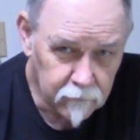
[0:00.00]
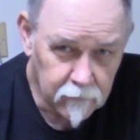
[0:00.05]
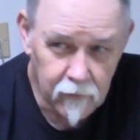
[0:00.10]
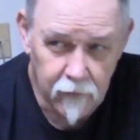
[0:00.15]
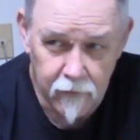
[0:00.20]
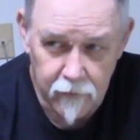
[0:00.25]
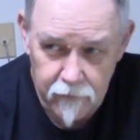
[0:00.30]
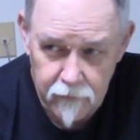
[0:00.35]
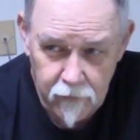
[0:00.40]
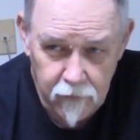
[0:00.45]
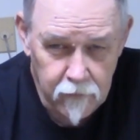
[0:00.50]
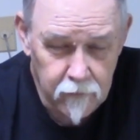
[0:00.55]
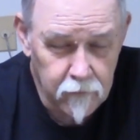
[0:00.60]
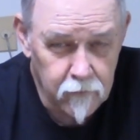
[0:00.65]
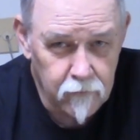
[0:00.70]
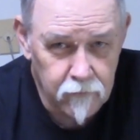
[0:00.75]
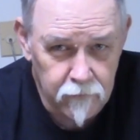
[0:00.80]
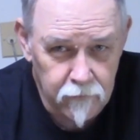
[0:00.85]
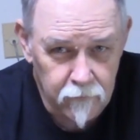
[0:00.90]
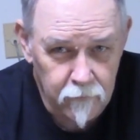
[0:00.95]
I guess you could
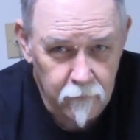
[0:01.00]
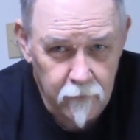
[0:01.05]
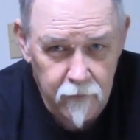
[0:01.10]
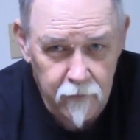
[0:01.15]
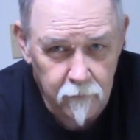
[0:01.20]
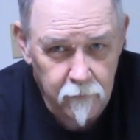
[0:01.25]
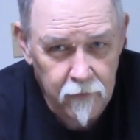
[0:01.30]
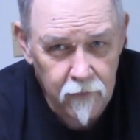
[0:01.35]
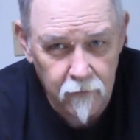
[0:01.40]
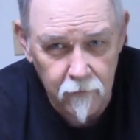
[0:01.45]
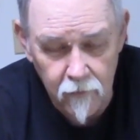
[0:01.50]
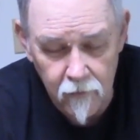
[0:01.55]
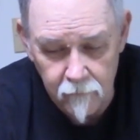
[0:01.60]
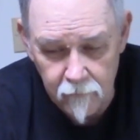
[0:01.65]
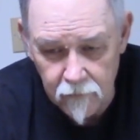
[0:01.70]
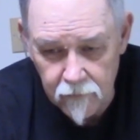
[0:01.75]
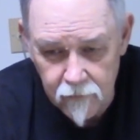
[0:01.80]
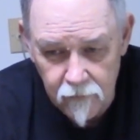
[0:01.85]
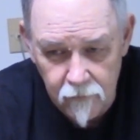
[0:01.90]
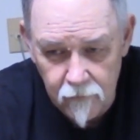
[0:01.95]
use it in a Rigby or
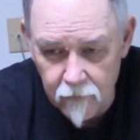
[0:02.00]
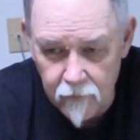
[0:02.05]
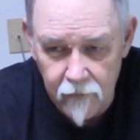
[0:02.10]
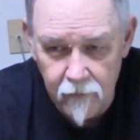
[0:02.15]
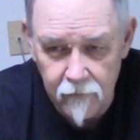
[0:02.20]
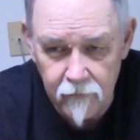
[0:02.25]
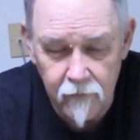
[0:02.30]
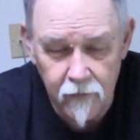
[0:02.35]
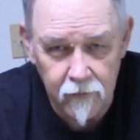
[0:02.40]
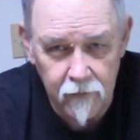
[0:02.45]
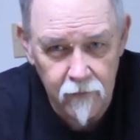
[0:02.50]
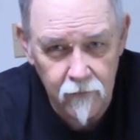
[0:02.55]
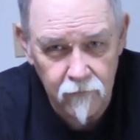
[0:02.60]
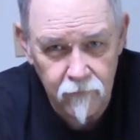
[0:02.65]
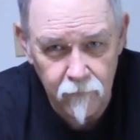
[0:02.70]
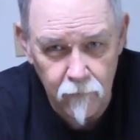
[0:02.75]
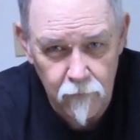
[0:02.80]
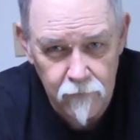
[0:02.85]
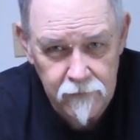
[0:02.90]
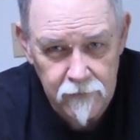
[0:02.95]
Remington or anything else
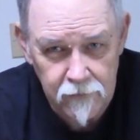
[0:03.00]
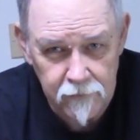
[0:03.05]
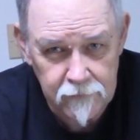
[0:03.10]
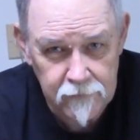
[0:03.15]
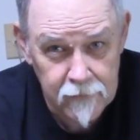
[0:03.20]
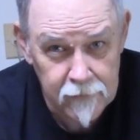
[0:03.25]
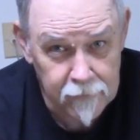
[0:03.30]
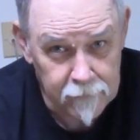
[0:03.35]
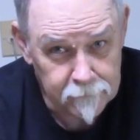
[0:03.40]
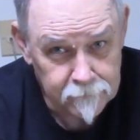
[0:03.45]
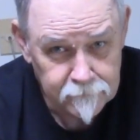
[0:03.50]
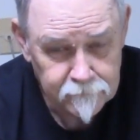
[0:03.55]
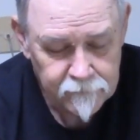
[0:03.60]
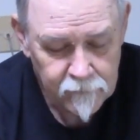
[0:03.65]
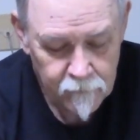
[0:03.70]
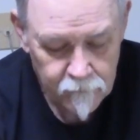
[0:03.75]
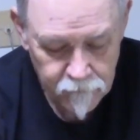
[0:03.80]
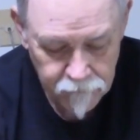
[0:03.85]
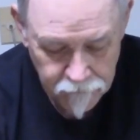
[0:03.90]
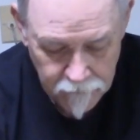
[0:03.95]
416.
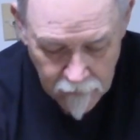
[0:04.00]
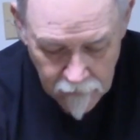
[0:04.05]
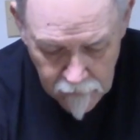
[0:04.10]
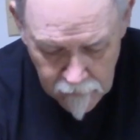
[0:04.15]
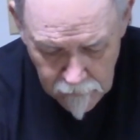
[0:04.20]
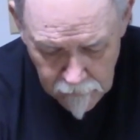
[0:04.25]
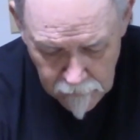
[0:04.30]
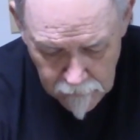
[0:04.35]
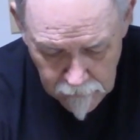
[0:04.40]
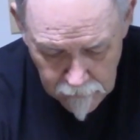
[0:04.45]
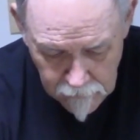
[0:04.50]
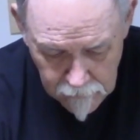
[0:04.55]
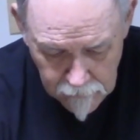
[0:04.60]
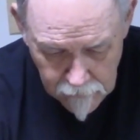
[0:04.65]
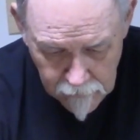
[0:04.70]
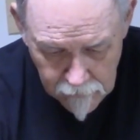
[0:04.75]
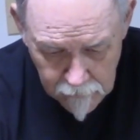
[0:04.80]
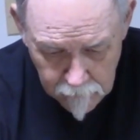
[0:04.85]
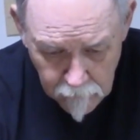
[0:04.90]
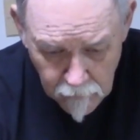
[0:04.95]

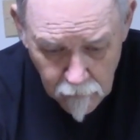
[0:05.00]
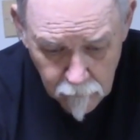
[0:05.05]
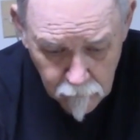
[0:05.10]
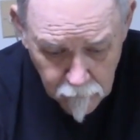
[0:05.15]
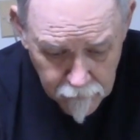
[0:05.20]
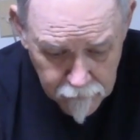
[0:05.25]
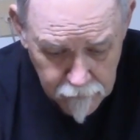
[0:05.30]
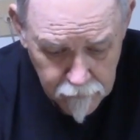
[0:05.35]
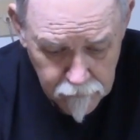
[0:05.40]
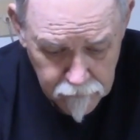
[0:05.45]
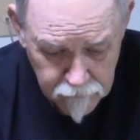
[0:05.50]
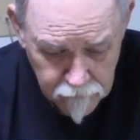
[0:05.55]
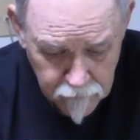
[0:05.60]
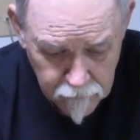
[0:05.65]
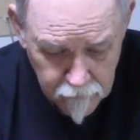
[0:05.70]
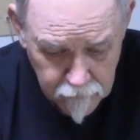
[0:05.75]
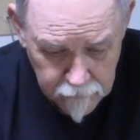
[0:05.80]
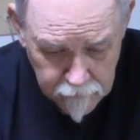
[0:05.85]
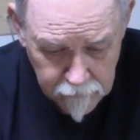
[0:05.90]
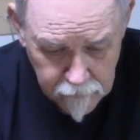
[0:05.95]
But we're
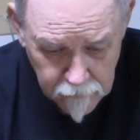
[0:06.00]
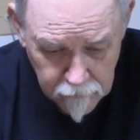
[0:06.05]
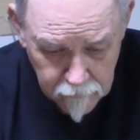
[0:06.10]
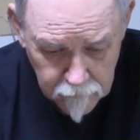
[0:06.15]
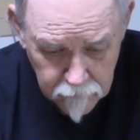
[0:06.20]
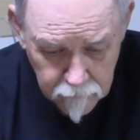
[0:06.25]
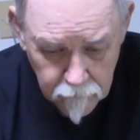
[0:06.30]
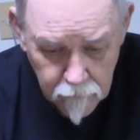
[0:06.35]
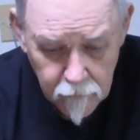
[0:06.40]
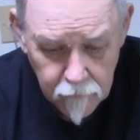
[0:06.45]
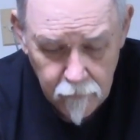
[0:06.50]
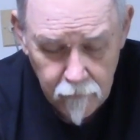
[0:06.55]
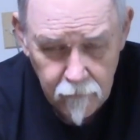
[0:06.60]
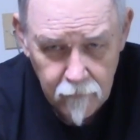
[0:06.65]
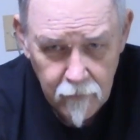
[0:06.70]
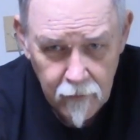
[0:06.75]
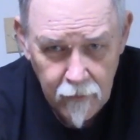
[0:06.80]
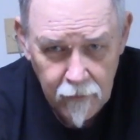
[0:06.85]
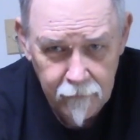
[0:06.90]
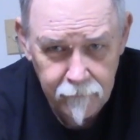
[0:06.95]
using the
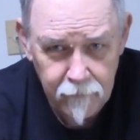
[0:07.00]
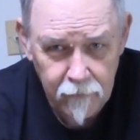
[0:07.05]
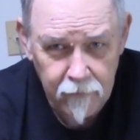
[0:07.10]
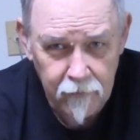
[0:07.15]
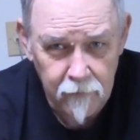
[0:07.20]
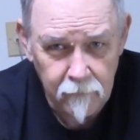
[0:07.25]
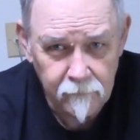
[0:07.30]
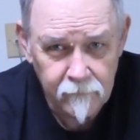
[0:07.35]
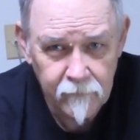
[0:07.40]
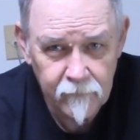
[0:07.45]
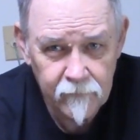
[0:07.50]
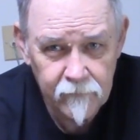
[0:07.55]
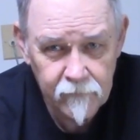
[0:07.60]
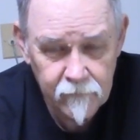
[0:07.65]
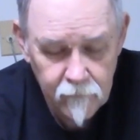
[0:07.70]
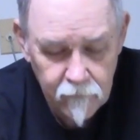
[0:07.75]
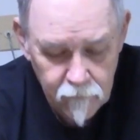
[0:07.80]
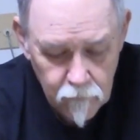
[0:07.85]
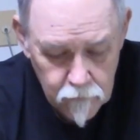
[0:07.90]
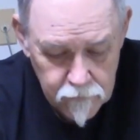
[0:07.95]
Ruger African
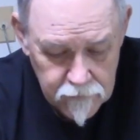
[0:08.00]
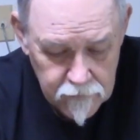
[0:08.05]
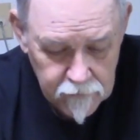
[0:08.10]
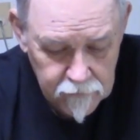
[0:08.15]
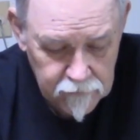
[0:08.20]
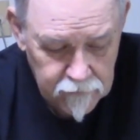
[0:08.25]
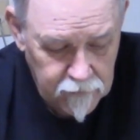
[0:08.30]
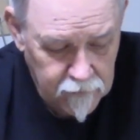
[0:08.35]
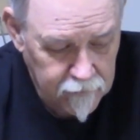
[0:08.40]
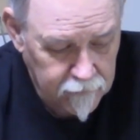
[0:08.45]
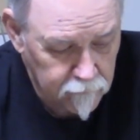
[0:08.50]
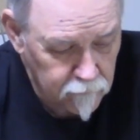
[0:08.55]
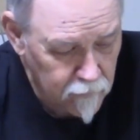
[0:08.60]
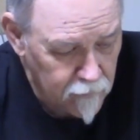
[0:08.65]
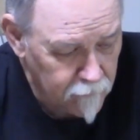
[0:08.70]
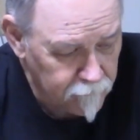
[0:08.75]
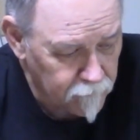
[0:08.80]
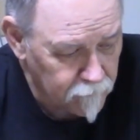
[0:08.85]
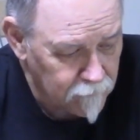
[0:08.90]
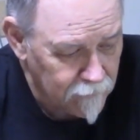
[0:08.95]
416
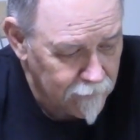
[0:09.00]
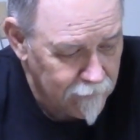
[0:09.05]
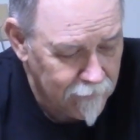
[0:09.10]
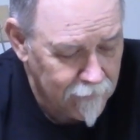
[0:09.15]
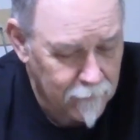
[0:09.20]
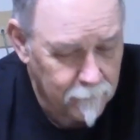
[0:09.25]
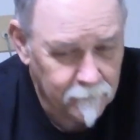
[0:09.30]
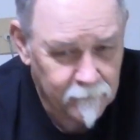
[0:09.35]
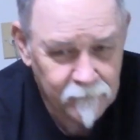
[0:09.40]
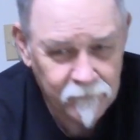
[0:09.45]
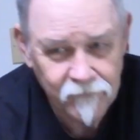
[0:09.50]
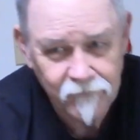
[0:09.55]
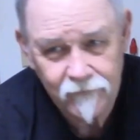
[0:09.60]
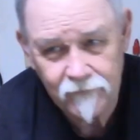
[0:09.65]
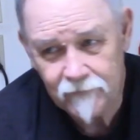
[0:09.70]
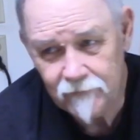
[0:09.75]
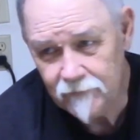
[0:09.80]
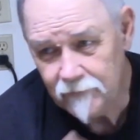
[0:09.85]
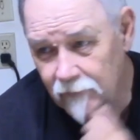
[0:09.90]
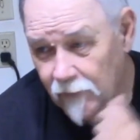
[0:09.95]
rifle. And
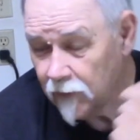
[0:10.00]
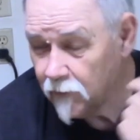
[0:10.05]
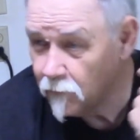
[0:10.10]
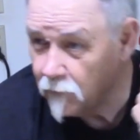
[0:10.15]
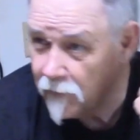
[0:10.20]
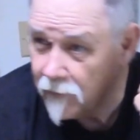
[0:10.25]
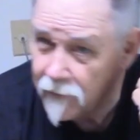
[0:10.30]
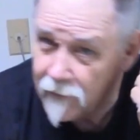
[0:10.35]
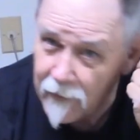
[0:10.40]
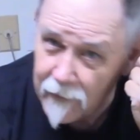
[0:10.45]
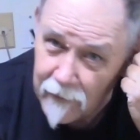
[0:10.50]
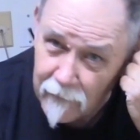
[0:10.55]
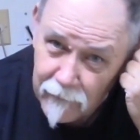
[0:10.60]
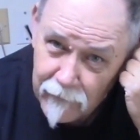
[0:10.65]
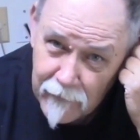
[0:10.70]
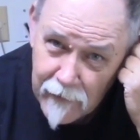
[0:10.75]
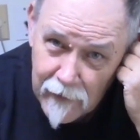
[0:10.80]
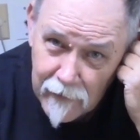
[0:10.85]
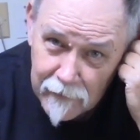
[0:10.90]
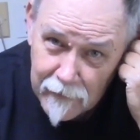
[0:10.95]
one thing I
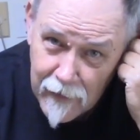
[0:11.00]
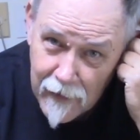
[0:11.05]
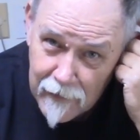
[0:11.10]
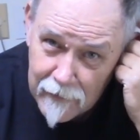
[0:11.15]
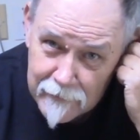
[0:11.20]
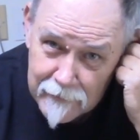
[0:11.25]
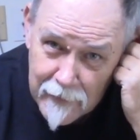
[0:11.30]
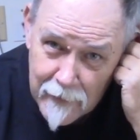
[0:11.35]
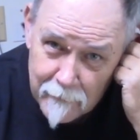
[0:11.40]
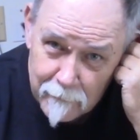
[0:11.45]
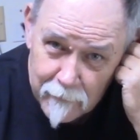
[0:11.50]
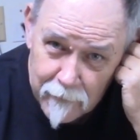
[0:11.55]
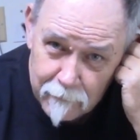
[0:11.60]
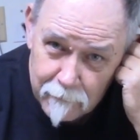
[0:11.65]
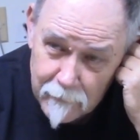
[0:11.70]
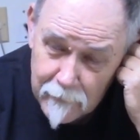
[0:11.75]
found out is that